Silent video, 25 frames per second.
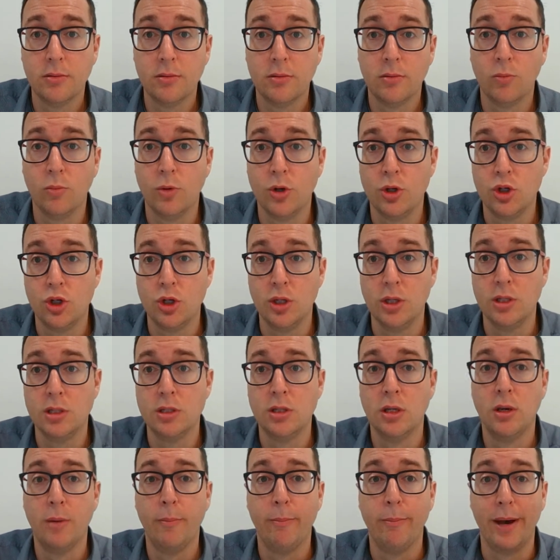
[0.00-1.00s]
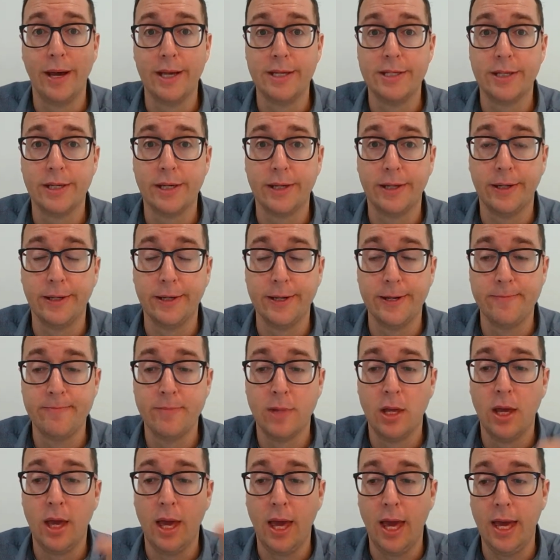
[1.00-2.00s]
which is basically
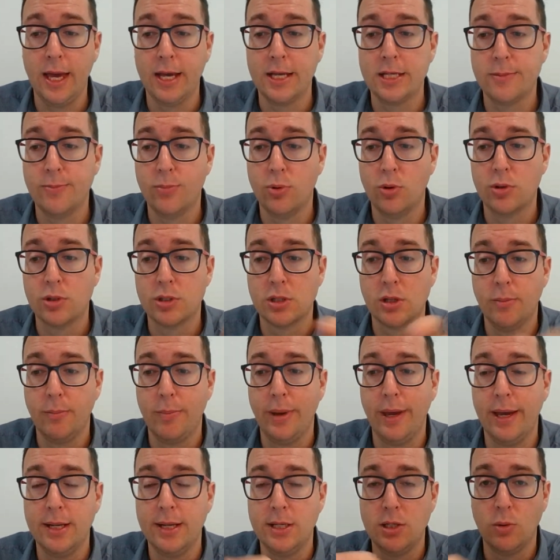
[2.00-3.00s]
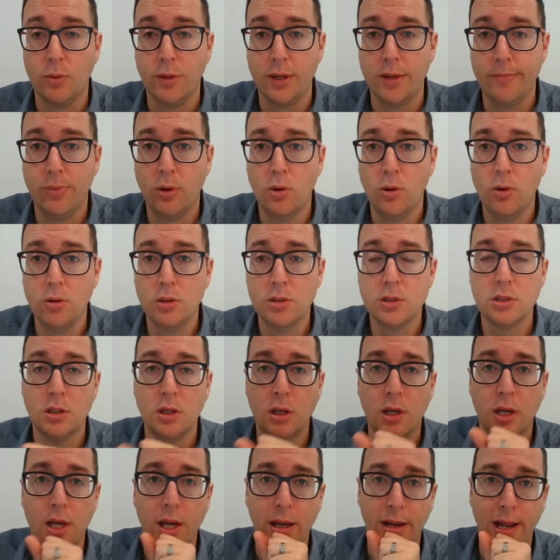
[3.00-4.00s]
exports compared to imports
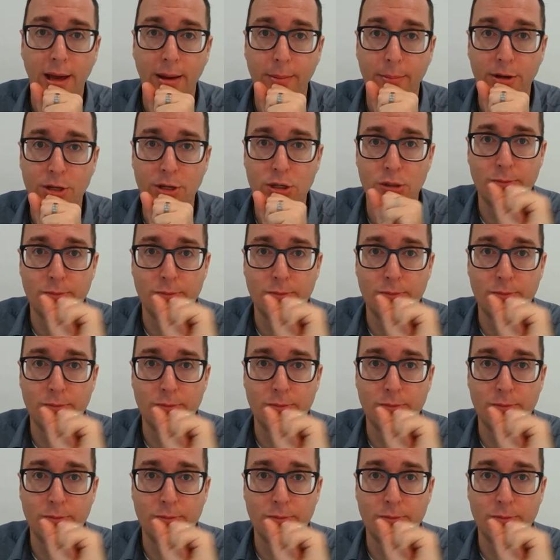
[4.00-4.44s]
and how much